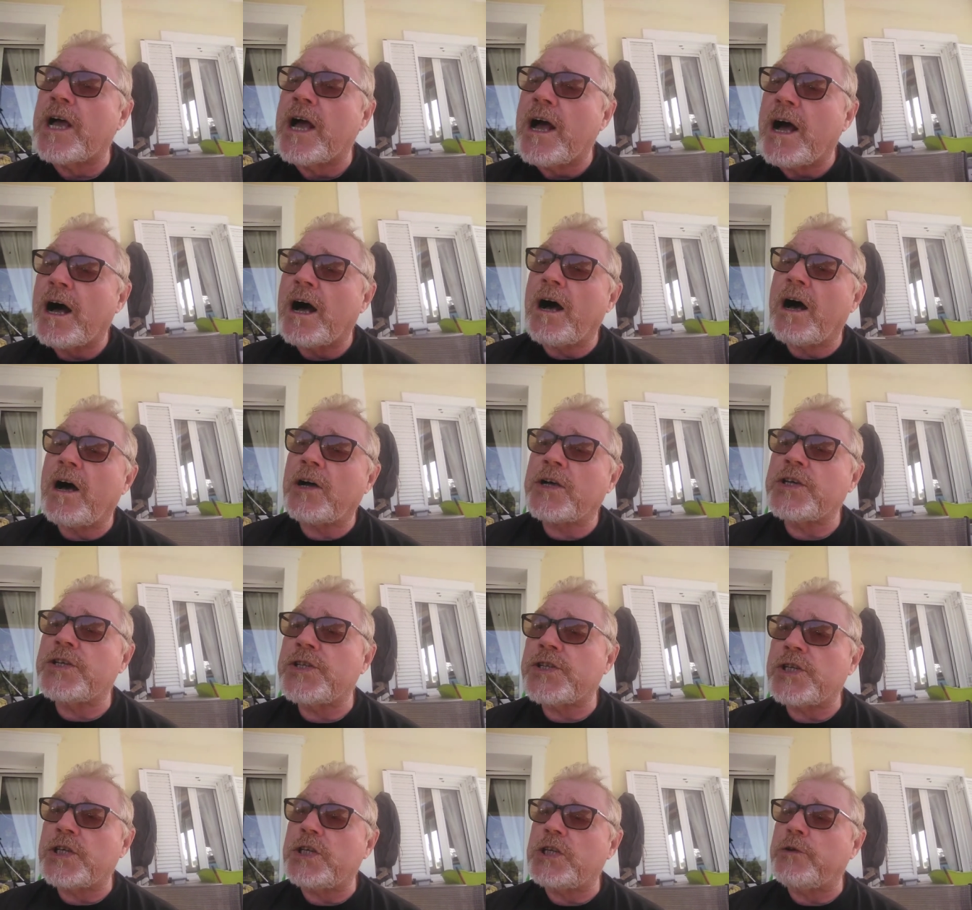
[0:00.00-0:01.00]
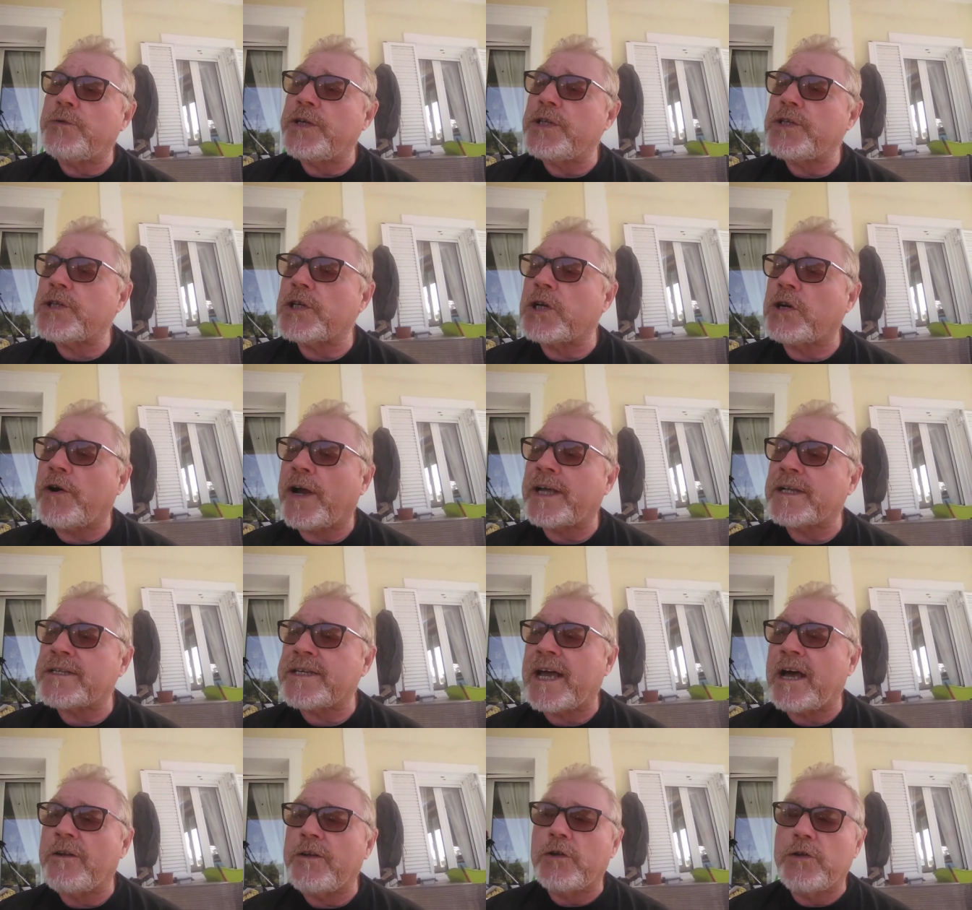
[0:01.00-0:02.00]
are continuing to crack
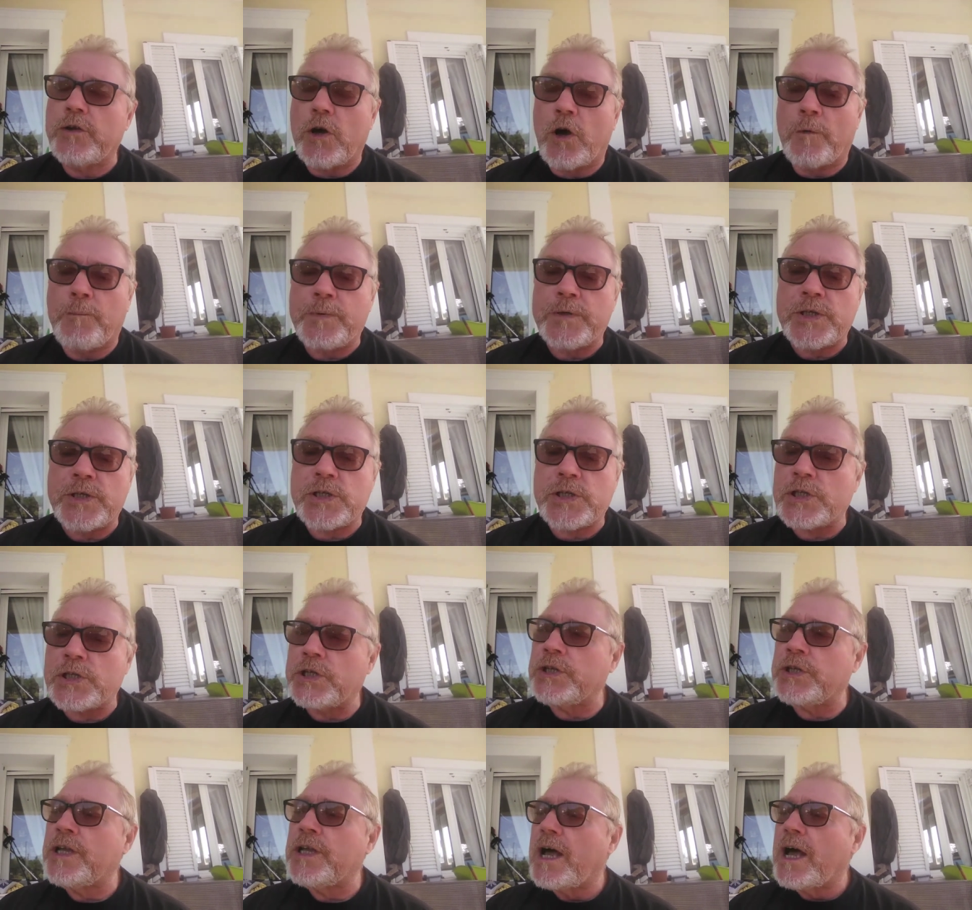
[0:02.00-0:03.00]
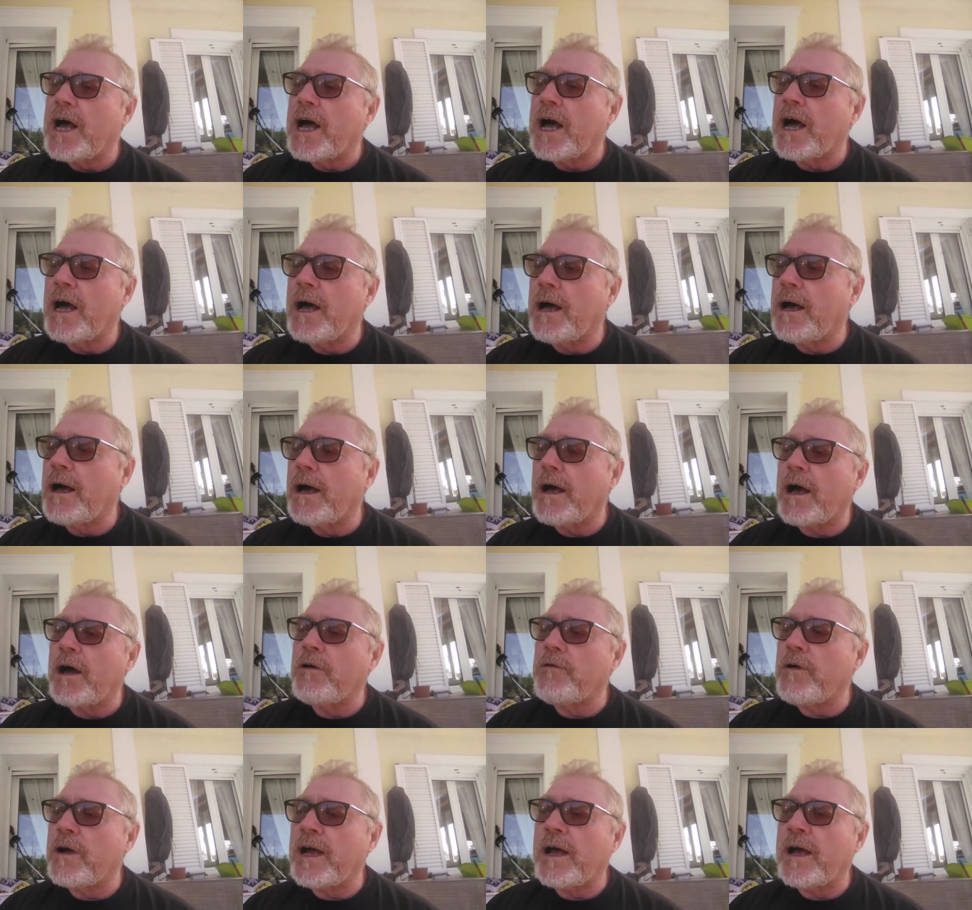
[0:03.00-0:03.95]
down on opposition, on